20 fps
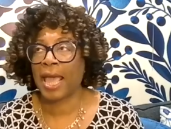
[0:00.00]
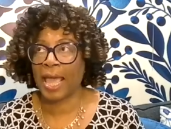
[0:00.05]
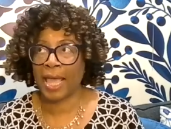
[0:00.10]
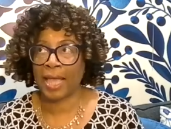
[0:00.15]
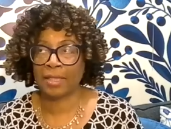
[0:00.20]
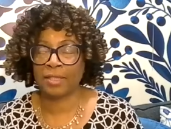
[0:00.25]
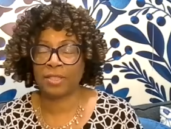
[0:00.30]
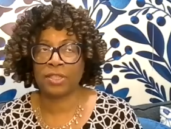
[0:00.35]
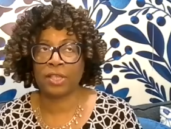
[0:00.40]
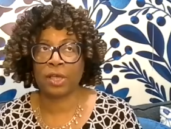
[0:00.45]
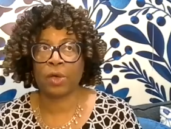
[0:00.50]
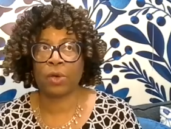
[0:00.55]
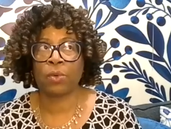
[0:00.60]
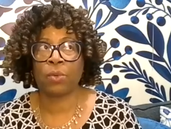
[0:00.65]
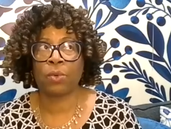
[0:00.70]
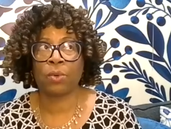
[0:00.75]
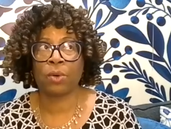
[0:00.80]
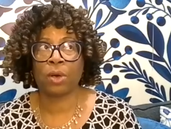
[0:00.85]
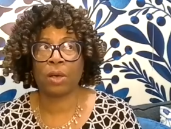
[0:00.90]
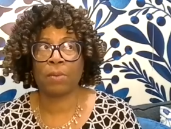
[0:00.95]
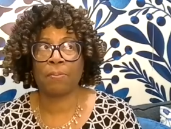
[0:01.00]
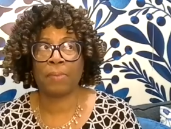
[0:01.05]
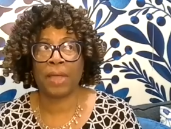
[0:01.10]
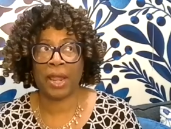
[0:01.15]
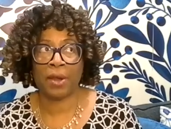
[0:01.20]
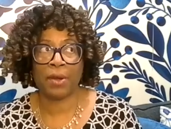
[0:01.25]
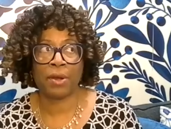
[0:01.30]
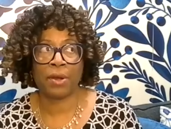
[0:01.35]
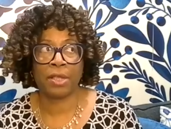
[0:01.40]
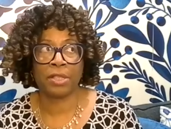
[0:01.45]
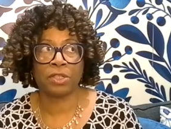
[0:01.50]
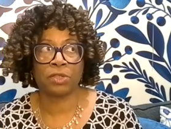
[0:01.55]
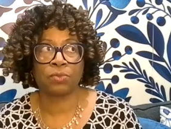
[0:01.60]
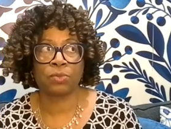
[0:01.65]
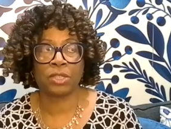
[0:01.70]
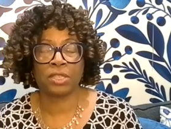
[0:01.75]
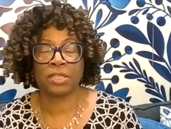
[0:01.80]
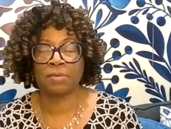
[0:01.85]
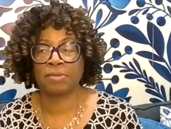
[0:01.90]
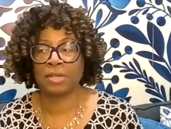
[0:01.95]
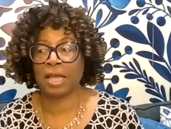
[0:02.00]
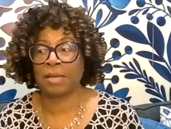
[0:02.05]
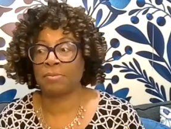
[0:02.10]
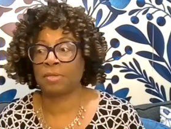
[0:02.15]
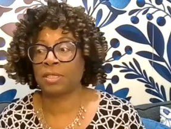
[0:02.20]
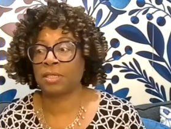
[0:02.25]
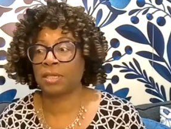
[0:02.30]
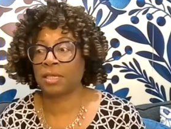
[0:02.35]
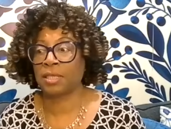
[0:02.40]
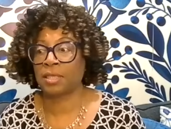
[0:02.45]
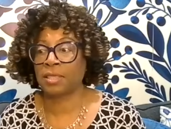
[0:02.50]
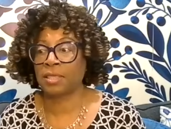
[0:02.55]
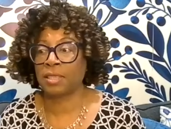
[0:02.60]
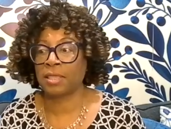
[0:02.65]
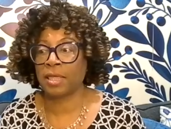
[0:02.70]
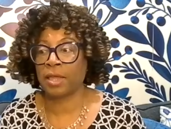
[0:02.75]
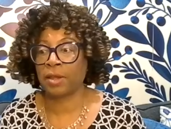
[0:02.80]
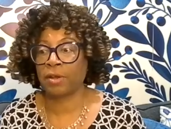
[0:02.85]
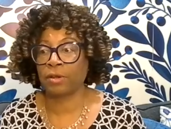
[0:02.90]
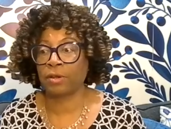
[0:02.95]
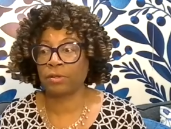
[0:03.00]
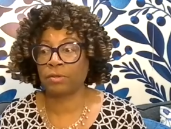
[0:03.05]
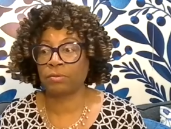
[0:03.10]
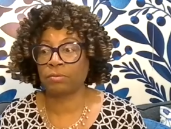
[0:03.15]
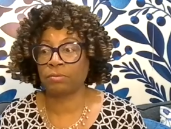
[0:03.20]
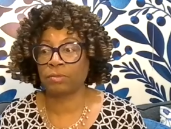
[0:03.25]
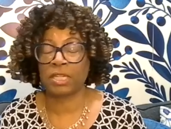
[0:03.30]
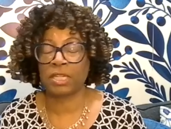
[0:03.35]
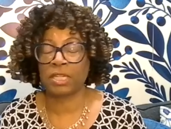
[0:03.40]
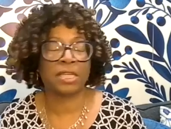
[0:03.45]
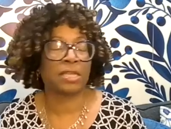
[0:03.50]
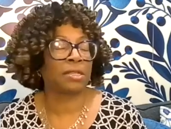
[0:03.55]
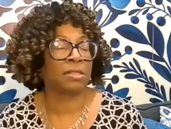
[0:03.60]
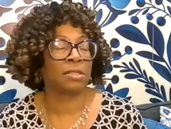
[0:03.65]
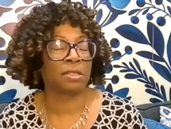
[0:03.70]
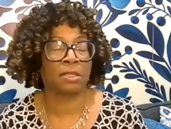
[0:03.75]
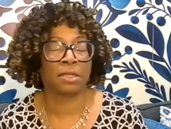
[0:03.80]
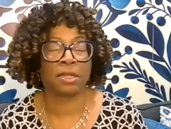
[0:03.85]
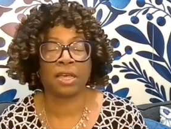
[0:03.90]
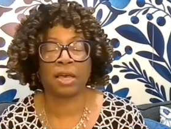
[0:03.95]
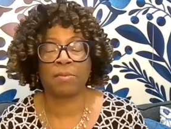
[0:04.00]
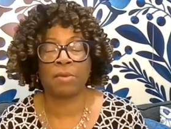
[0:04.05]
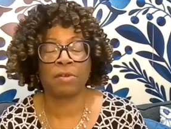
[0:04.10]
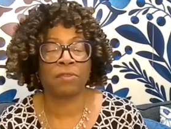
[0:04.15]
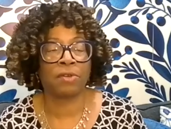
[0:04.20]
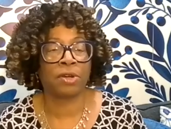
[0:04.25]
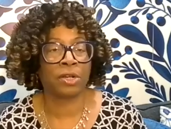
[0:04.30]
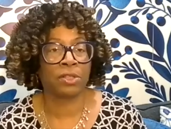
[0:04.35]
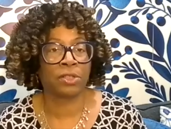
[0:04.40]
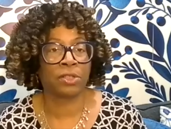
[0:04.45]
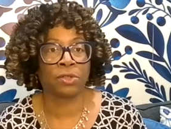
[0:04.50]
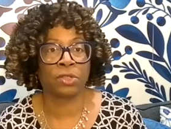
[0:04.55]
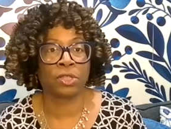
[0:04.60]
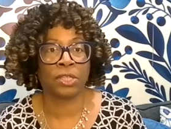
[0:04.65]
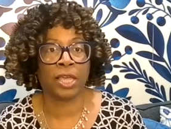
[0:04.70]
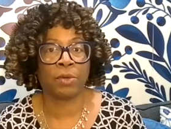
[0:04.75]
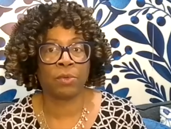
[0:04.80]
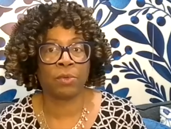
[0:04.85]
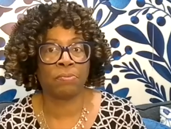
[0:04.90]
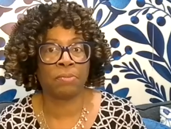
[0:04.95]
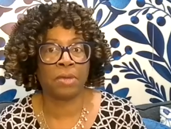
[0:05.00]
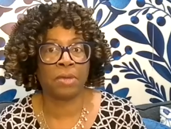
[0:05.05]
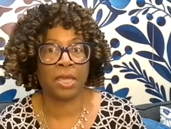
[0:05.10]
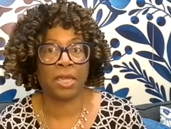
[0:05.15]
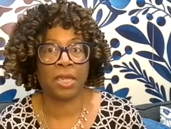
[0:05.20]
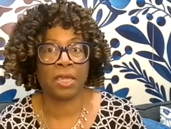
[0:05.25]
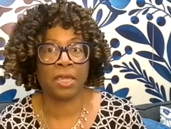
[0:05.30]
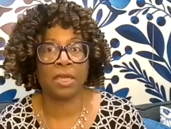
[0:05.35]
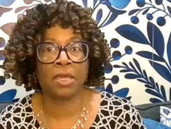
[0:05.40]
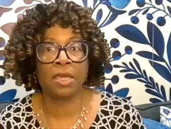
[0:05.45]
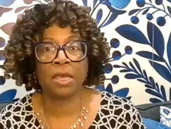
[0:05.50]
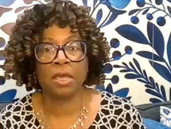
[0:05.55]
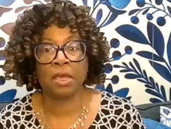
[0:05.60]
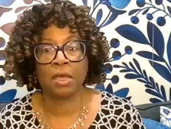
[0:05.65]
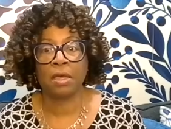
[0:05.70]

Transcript: And so parents would sometimes send their teens to come over and associate with me.